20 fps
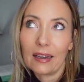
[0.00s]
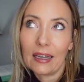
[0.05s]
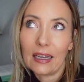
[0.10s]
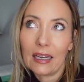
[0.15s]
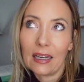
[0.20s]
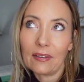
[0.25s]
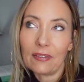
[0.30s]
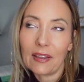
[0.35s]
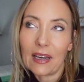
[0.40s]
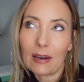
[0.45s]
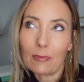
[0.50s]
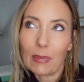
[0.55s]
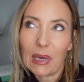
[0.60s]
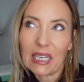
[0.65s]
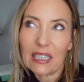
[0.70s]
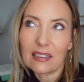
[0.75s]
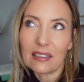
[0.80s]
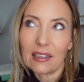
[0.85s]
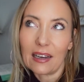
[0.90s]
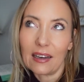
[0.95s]
if that
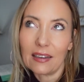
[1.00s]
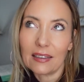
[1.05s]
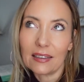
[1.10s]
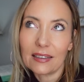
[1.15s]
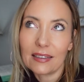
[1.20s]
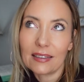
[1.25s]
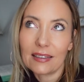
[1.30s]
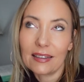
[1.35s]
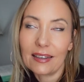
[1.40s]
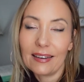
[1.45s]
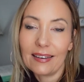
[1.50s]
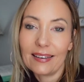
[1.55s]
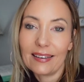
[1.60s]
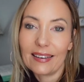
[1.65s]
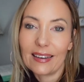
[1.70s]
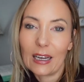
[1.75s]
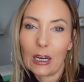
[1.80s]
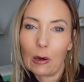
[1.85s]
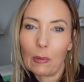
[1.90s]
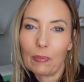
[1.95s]
makes sense.
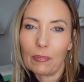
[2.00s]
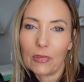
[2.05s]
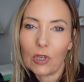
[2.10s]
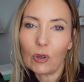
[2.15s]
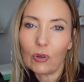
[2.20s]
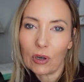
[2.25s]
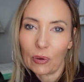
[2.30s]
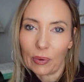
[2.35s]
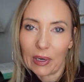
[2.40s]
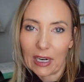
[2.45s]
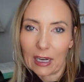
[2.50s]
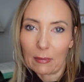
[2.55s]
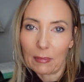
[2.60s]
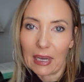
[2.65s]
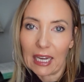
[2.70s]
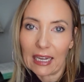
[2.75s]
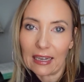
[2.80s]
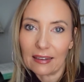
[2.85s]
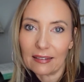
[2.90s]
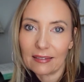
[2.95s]
You know what I
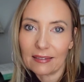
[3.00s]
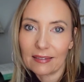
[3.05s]
mean.